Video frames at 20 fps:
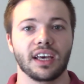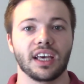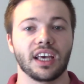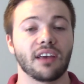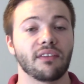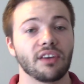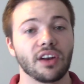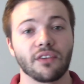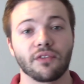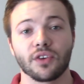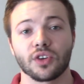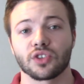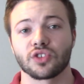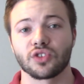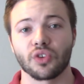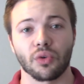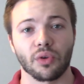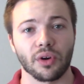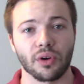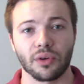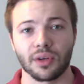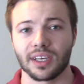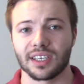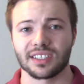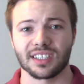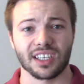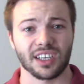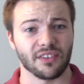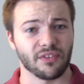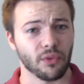even if your story only has
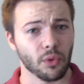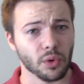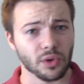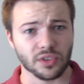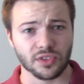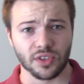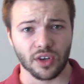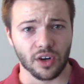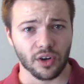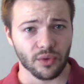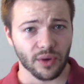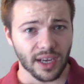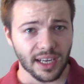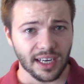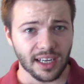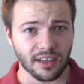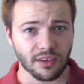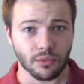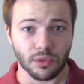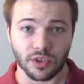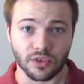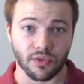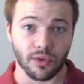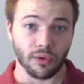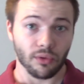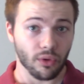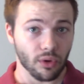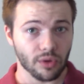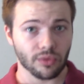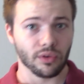like a 4-star rating, which for
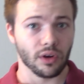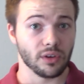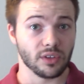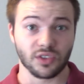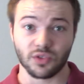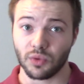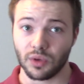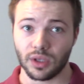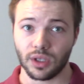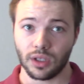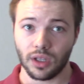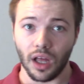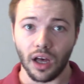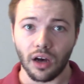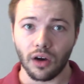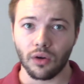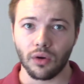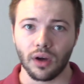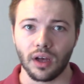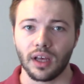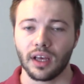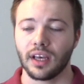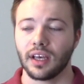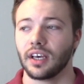Railroad is really low,